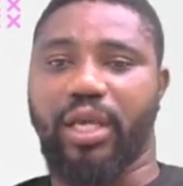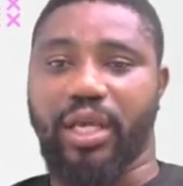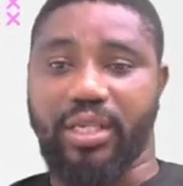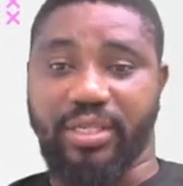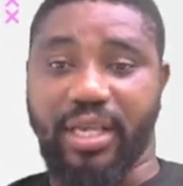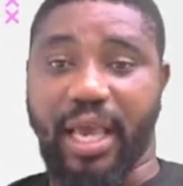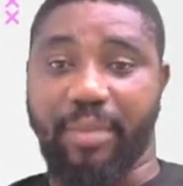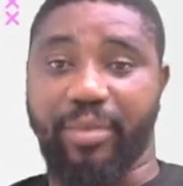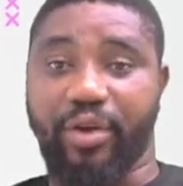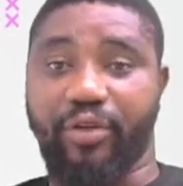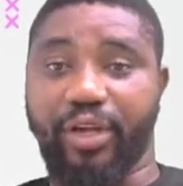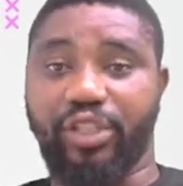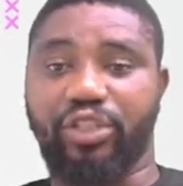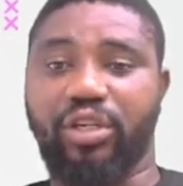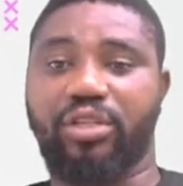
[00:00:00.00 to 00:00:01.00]
Is it
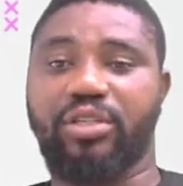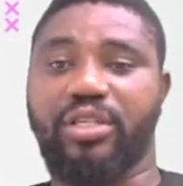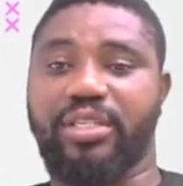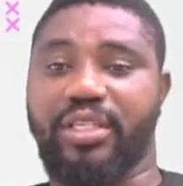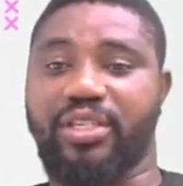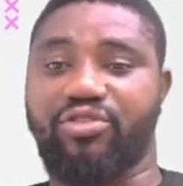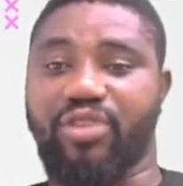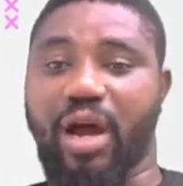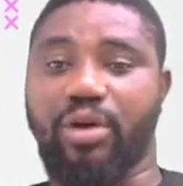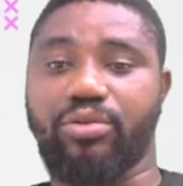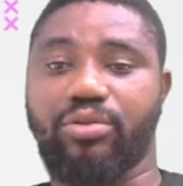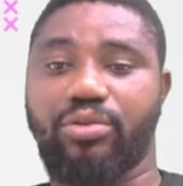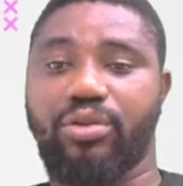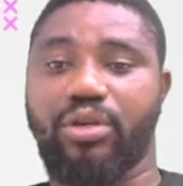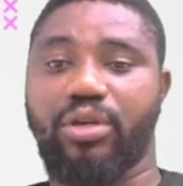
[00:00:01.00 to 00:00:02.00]
emigration? Is it
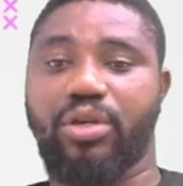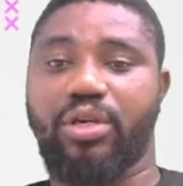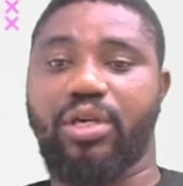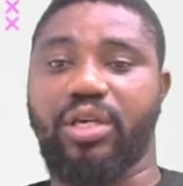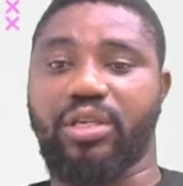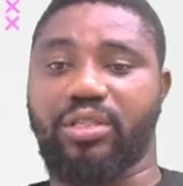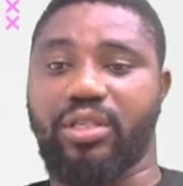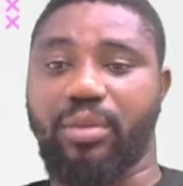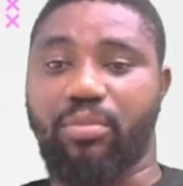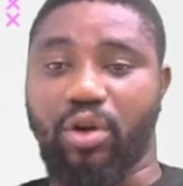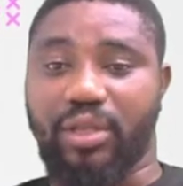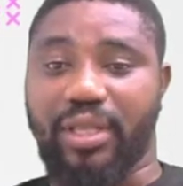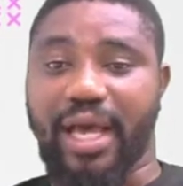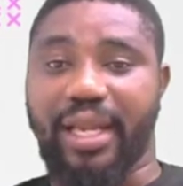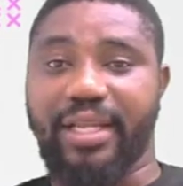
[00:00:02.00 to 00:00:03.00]
drought? Is it
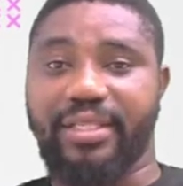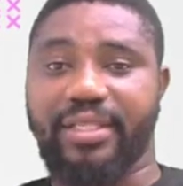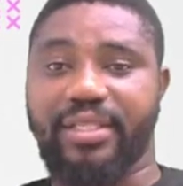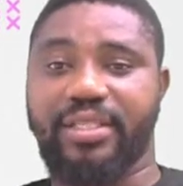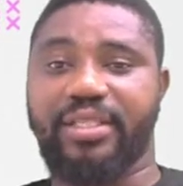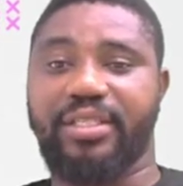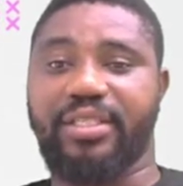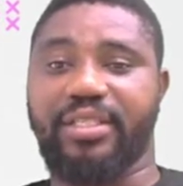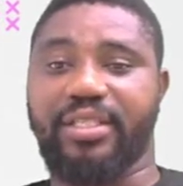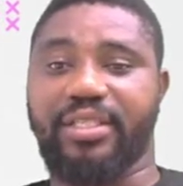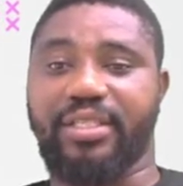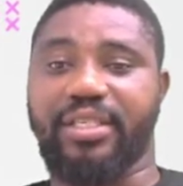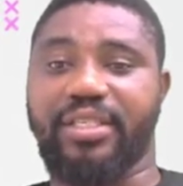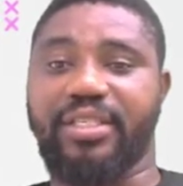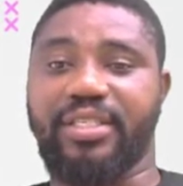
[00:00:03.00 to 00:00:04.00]
mortality?
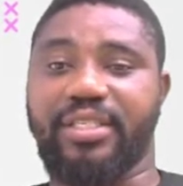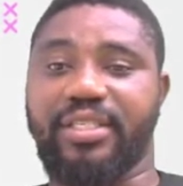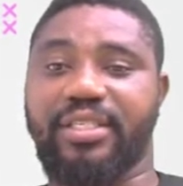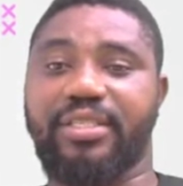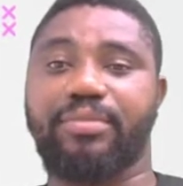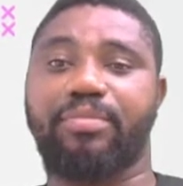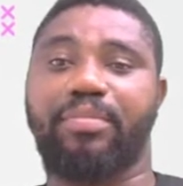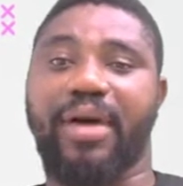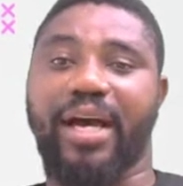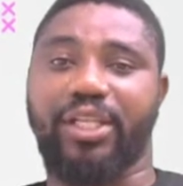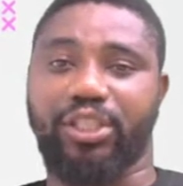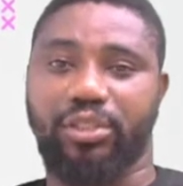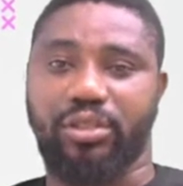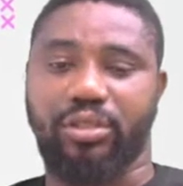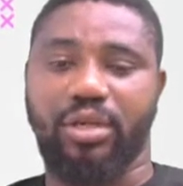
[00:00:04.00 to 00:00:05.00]
Is it
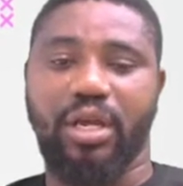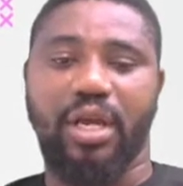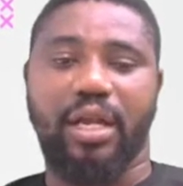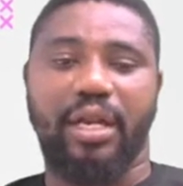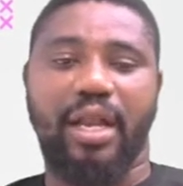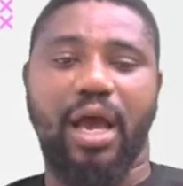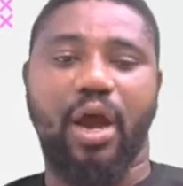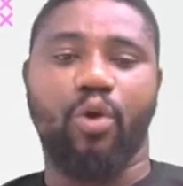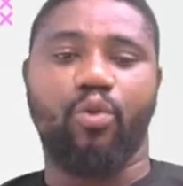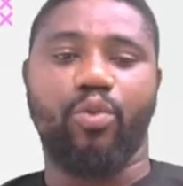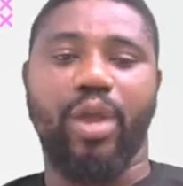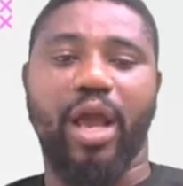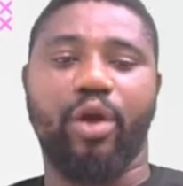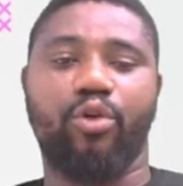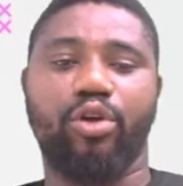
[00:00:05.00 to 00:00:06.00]
dispersion? Now,
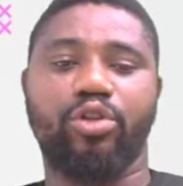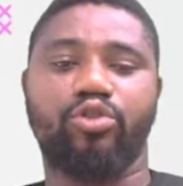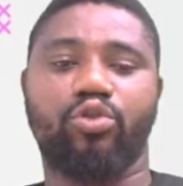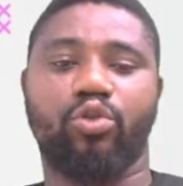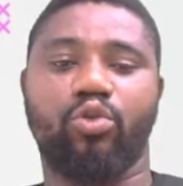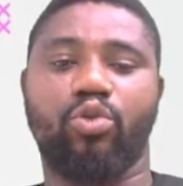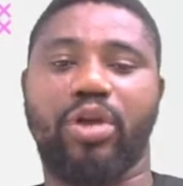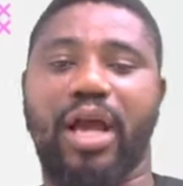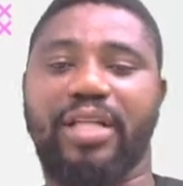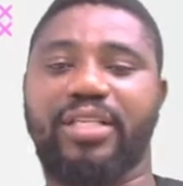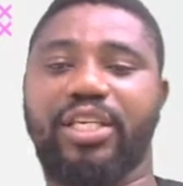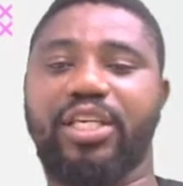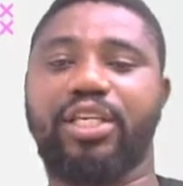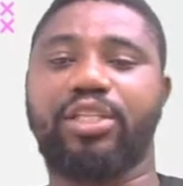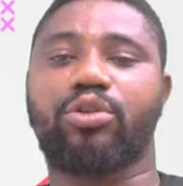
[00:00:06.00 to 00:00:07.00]
we are going to look at
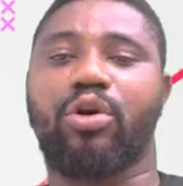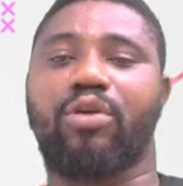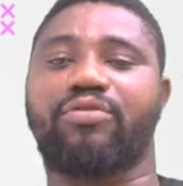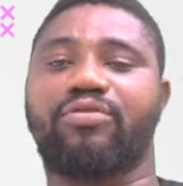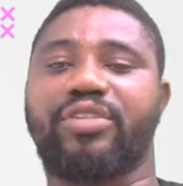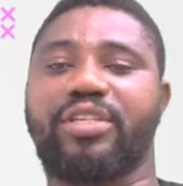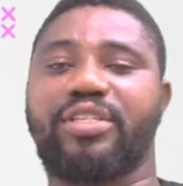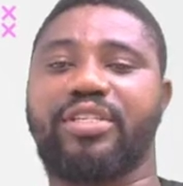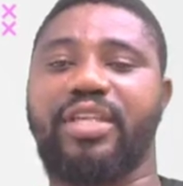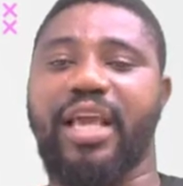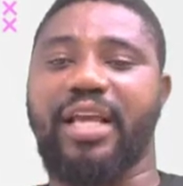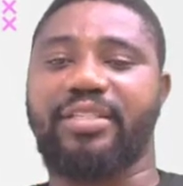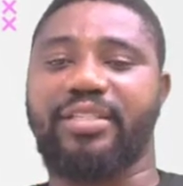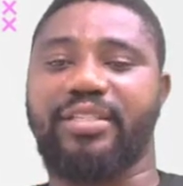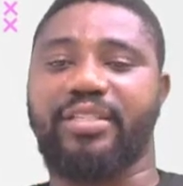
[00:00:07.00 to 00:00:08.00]
each of these
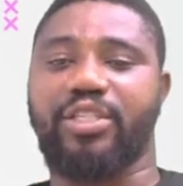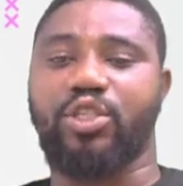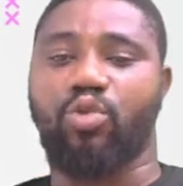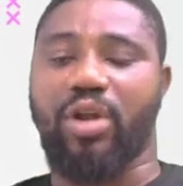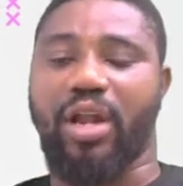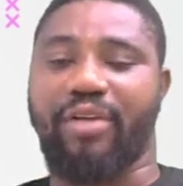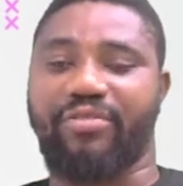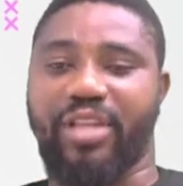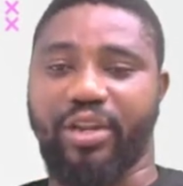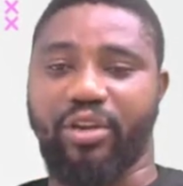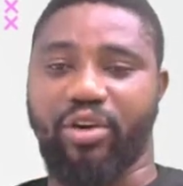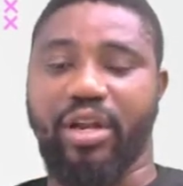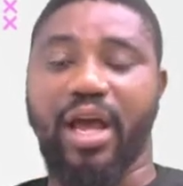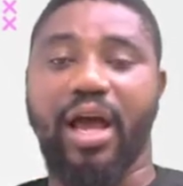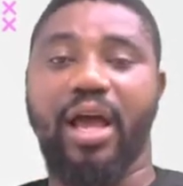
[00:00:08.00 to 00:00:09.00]
entities one after
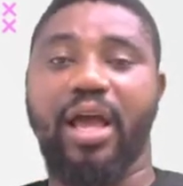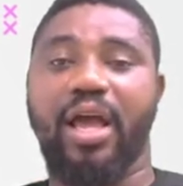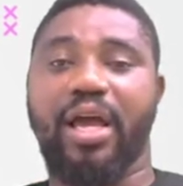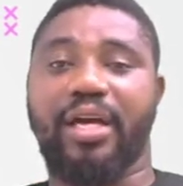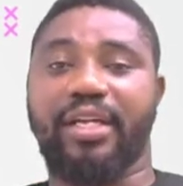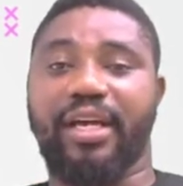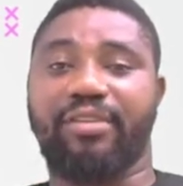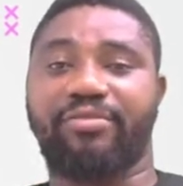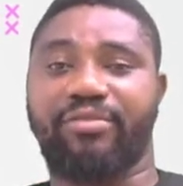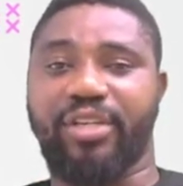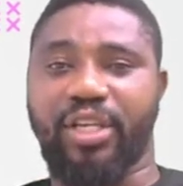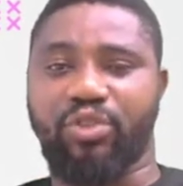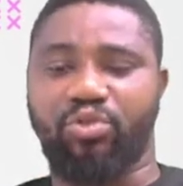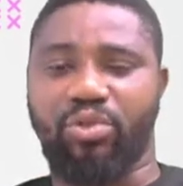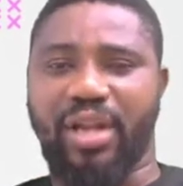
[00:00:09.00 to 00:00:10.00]
the other. Then
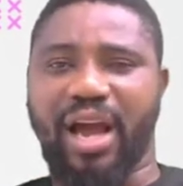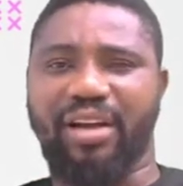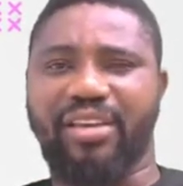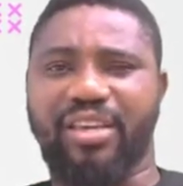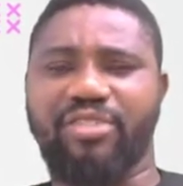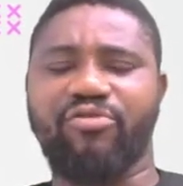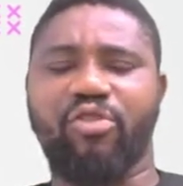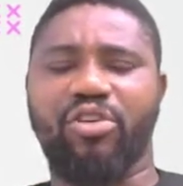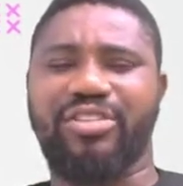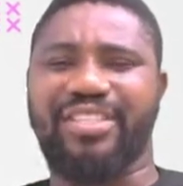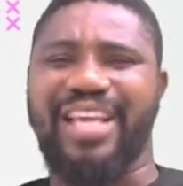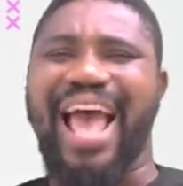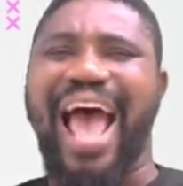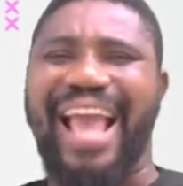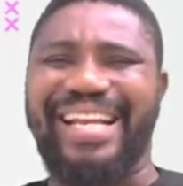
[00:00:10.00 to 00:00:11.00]
it will now give us
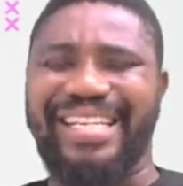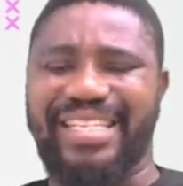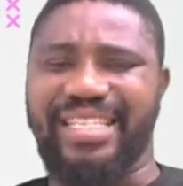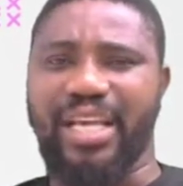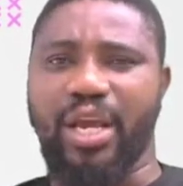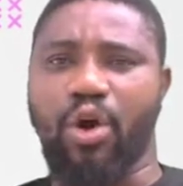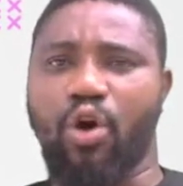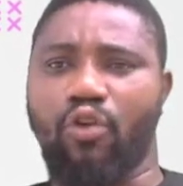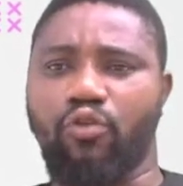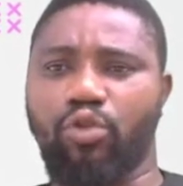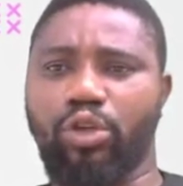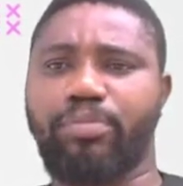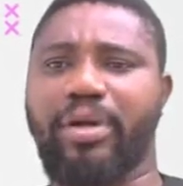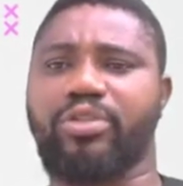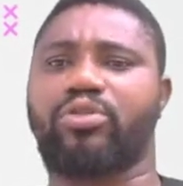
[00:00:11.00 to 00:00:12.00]
the idea of
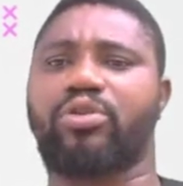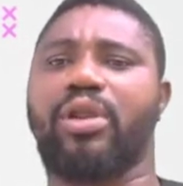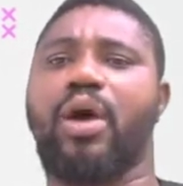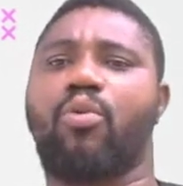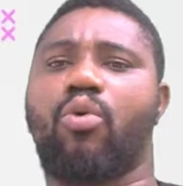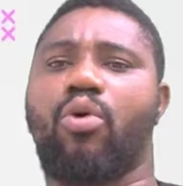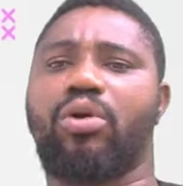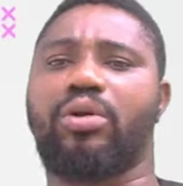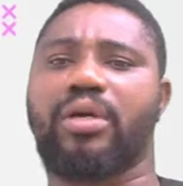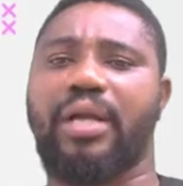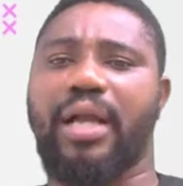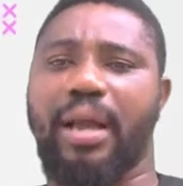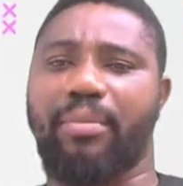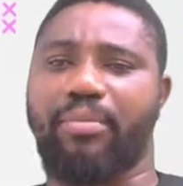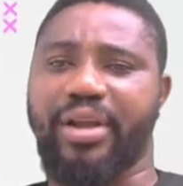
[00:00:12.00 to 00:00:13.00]
which particular one
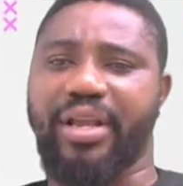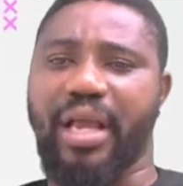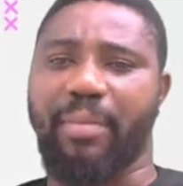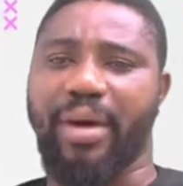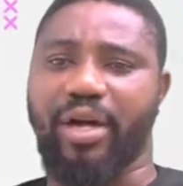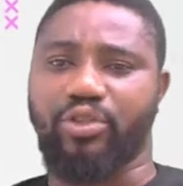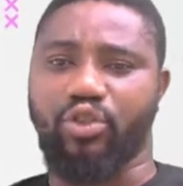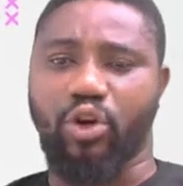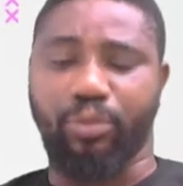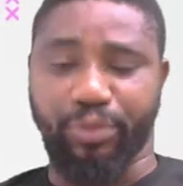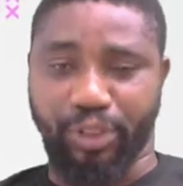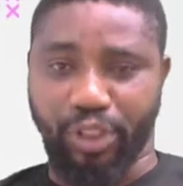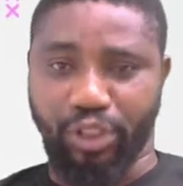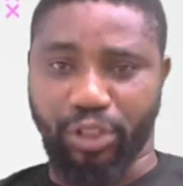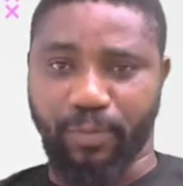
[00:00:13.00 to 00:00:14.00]
can bring about
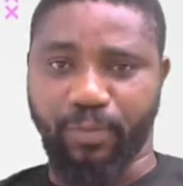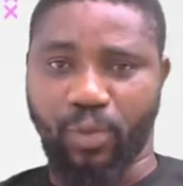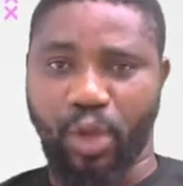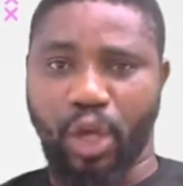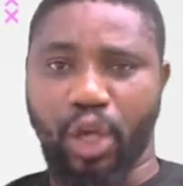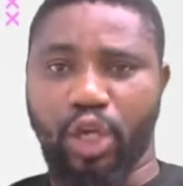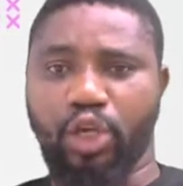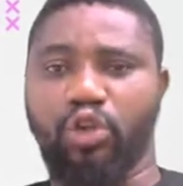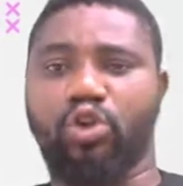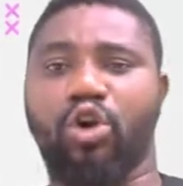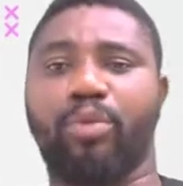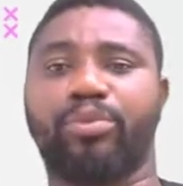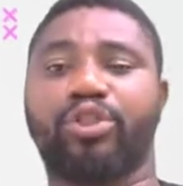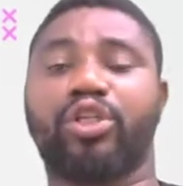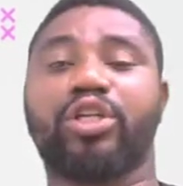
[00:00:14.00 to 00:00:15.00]
competition. You know,
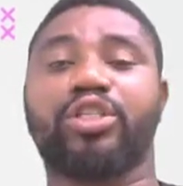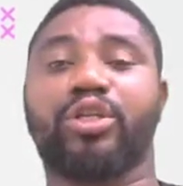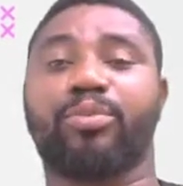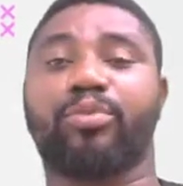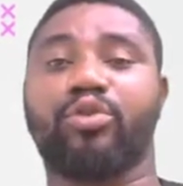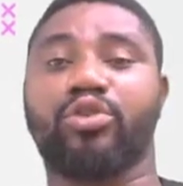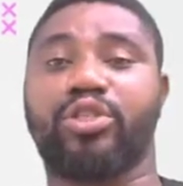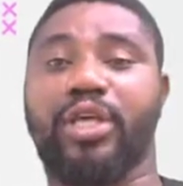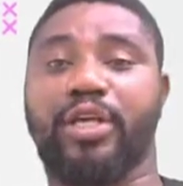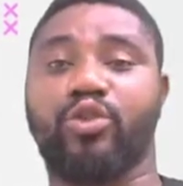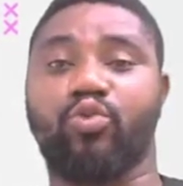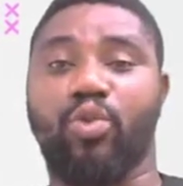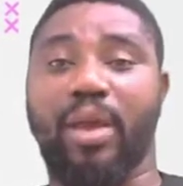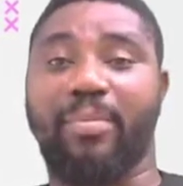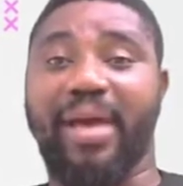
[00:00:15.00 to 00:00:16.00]
competition is a
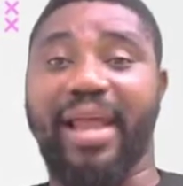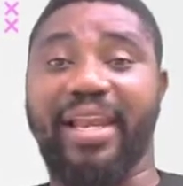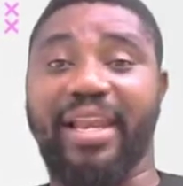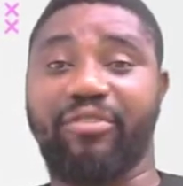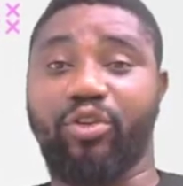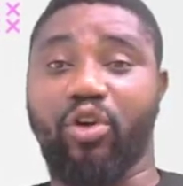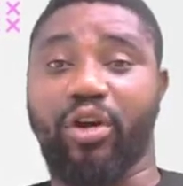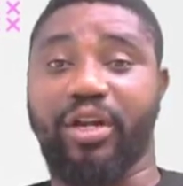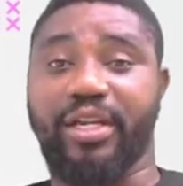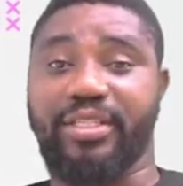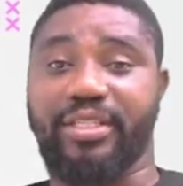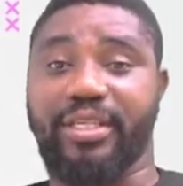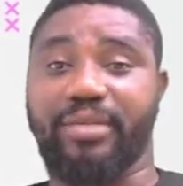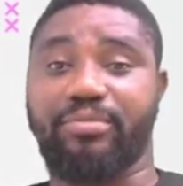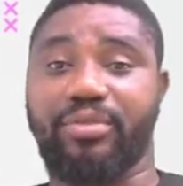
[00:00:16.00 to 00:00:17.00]
process whereby living
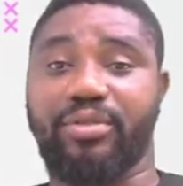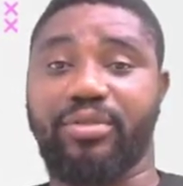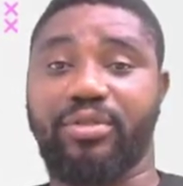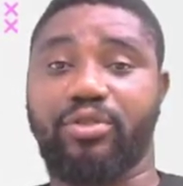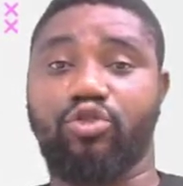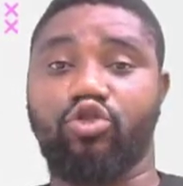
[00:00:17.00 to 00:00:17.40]
organisms